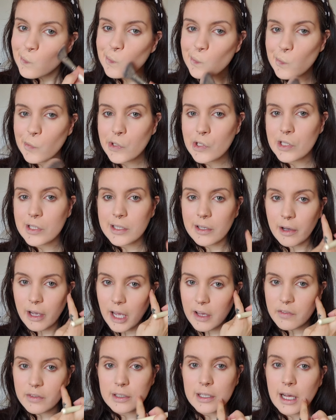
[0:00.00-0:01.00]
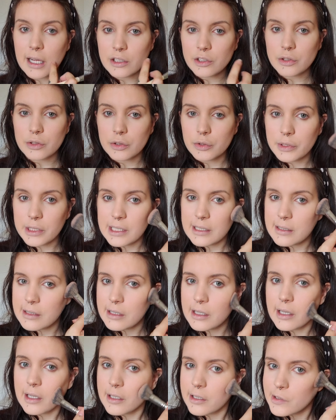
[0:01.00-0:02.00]
You can see I have a natural crease
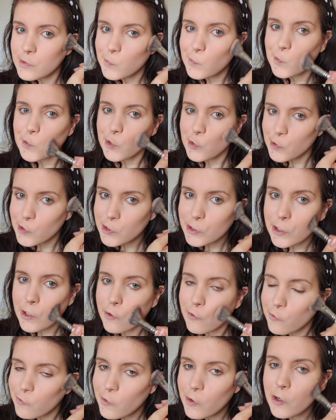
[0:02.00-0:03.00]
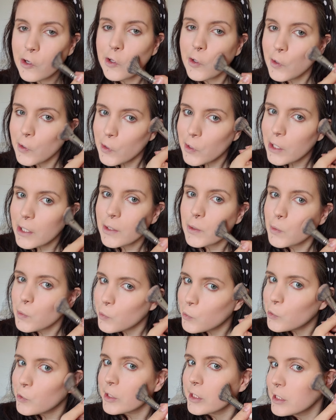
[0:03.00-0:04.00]
there, so you're just going to follow your natural
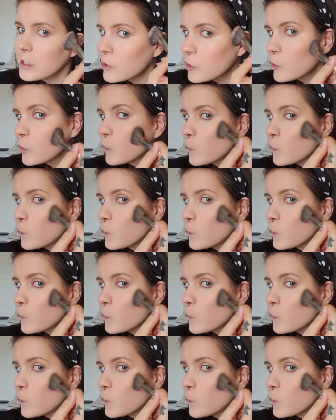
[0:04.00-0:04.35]
crease.